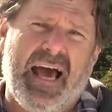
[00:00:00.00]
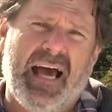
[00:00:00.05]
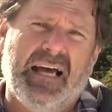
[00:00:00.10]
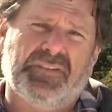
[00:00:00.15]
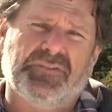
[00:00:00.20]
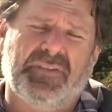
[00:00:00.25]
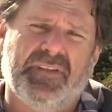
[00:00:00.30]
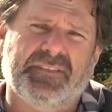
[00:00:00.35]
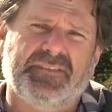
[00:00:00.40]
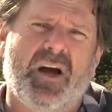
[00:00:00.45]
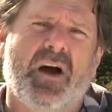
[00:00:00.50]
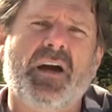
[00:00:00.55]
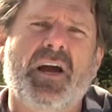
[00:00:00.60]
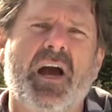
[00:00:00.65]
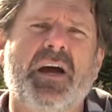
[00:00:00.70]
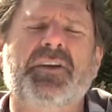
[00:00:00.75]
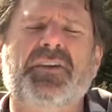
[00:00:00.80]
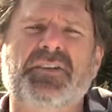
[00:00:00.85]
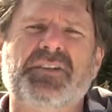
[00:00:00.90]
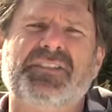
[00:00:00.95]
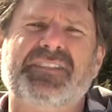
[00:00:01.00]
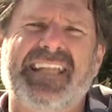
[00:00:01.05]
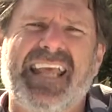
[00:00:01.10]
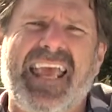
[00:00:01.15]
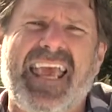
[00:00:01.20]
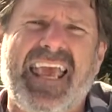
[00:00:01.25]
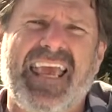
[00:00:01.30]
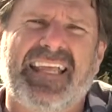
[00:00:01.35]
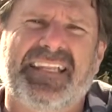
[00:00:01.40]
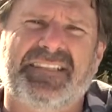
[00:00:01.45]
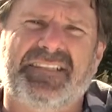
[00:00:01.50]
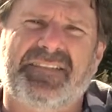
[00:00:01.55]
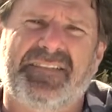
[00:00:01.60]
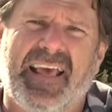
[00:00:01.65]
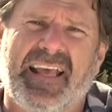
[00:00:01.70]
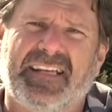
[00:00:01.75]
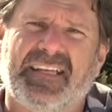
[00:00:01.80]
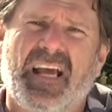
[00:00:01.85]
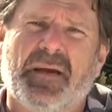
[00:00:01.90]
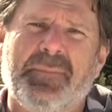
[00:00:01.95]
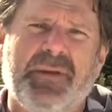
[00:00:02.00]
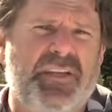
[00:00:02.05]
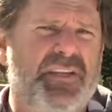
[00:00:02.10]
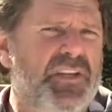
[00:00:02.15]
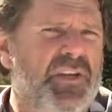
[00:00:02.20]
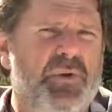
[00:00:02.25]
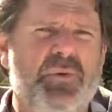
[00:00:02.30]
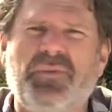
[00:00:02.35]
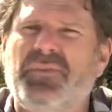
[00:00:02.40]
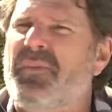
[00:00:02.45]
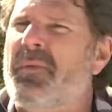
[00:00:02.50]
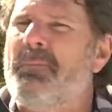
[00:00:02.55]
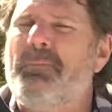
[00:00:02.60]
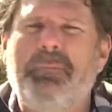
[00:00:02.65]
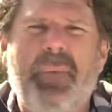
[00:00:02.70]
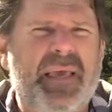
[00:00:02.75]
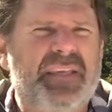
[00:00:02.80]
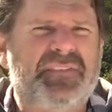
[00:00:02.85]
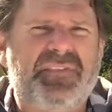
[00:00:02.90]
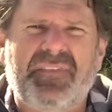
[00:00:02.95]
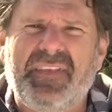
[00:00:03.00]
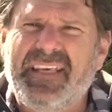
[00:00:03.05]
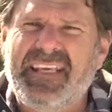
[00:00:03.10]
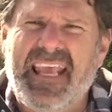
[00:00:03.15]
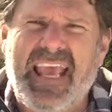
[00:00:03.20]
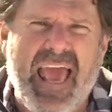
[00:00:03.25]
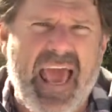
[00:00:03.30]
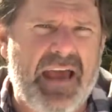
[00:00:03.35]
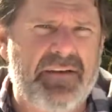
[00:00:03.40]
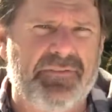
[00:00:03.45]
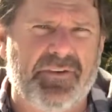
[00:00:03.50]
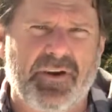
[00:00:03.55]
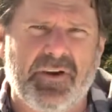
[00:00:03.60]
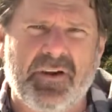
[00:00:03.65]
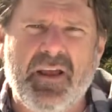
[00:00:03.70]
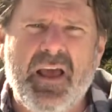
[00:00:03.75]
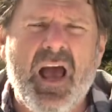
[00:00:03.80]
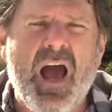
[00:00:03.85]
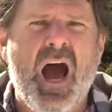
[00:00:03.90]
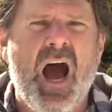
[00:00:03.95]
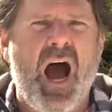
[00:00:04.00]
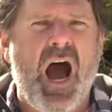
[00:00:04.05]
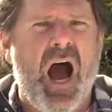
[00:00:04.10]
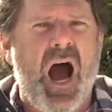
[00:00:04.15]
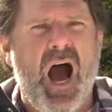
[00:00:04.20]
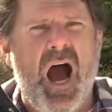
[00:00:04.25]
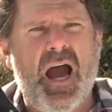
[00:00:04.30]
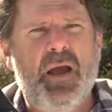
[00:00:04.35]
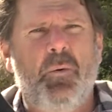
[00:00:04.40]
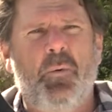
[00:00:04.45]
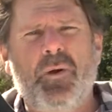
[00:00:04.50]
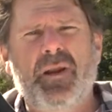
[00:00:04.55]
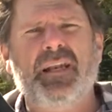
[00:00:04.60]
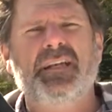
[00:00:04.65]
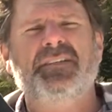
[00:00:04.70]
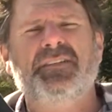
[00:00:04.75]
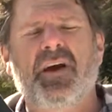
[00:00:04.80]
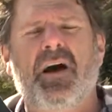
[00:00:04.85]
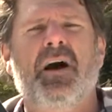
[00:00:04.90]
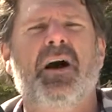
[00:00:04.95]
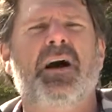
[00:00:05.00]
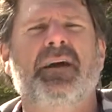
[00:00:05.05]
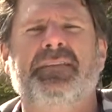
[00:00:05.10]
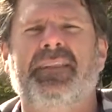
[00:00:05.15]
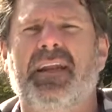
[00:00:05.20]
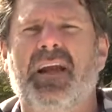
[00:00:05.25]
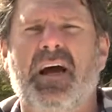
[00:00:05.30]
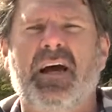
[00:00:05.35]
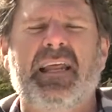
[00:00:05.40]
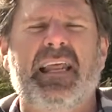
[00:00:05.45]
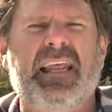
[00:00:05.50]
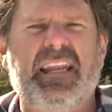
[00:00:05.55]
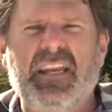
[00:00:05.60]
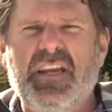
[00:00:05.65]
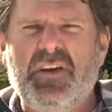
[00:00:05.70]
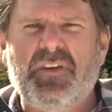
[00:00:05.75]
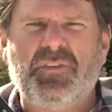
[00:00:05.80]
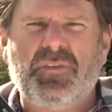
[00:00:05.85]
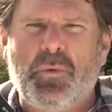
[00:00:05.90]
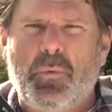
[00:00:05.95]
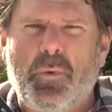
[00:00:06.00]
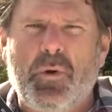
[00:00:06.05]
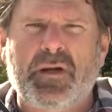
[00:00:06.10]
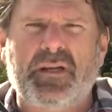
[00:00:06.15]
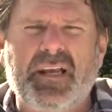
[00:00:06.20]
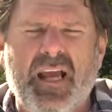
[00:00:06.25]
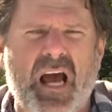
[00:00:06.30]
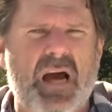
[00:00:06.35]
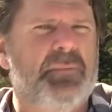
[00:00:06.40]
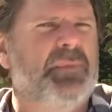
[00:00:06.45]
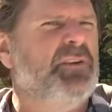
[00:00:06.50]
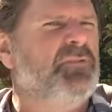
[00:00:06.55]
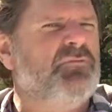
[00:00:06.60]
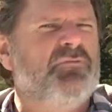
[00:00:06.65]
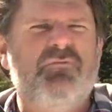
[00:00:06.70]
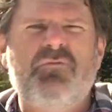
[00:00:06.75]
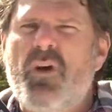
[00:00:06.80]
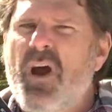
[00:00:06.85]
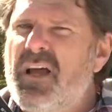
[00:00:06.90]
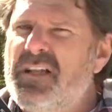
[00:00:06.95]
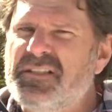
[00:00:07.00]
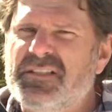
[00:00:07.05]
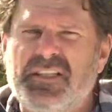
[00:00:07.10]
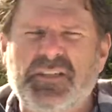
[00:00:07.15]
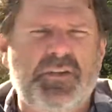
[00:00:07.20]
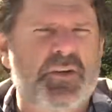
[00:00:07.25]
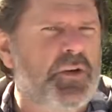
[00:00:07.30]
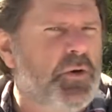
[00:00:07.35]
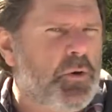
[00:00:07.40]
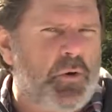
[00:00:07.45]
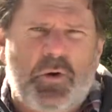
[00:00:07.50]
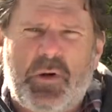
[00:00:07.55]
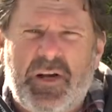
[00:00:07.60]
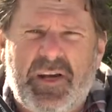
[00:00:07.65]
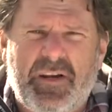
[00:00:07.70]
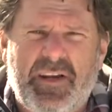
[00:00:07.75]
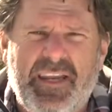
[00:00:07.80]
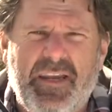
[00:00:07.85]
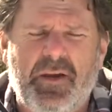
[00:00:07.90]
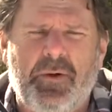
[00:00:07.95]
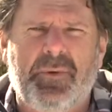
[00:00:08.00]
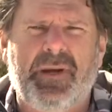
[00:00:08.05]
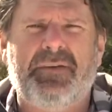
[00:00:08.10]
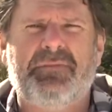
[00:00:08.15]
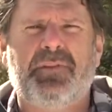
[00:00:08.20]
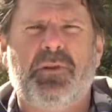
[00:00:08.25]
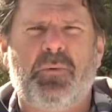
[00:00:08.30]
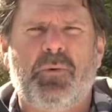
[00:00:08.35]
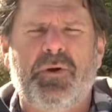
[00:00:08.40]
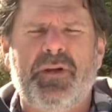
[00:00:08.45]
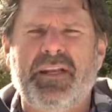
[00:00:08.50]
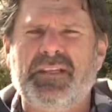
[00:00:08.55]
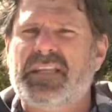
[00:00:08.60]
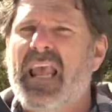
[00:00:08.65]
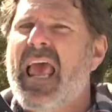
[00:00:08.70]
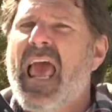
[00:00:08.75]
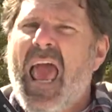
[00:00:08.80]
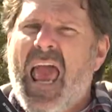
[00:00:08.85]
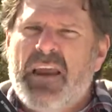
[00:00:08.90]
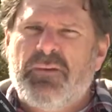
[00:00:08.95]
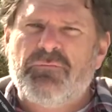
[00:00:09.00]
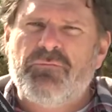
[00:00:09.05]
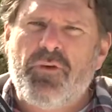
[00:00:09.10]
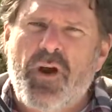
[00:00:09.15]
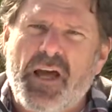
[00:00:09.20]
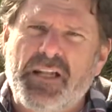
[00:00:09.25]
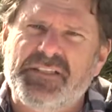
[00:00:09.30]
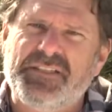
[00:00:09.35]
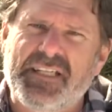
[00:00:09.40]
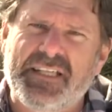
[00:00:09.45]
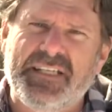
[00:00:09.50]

so the dog understands that coming to you is the best thing ever. I want a dog that hears the word come and runs into you, or hear whatever the word is, and runs